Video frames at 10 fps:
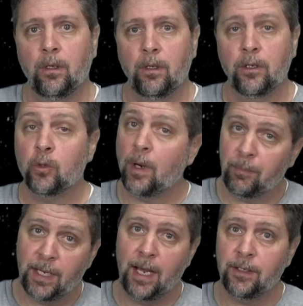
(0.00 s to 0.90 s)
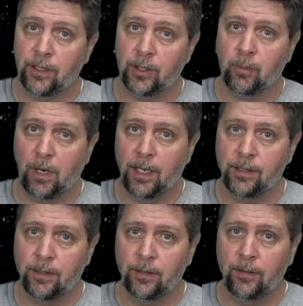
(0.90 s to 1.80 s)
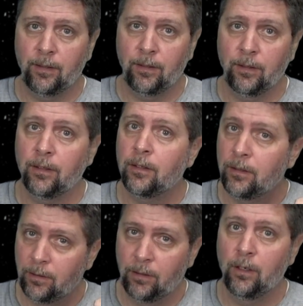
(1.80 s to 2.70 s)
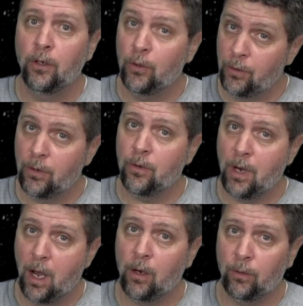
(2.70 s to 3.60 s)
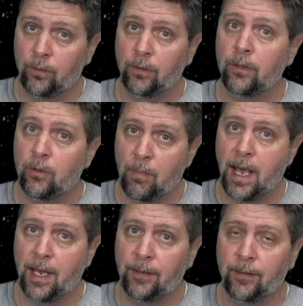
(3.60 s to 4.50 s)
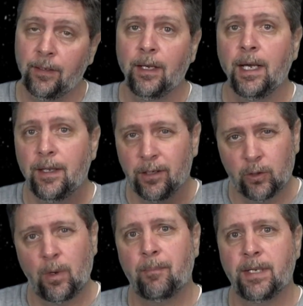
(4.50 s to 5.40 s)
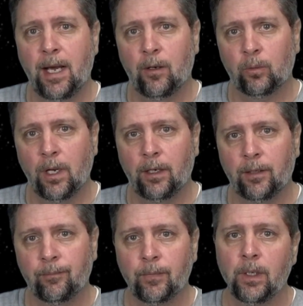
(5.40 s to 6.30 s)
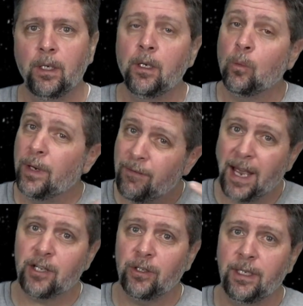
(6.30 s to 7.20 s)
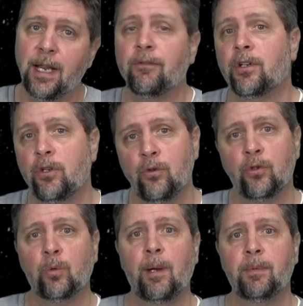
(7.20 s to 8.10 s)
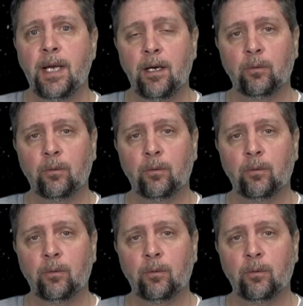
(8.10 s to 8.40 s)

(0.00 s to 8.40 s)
There's Reptiles Express, who you met. and there's Reptile Runner. We've actually never used Reptile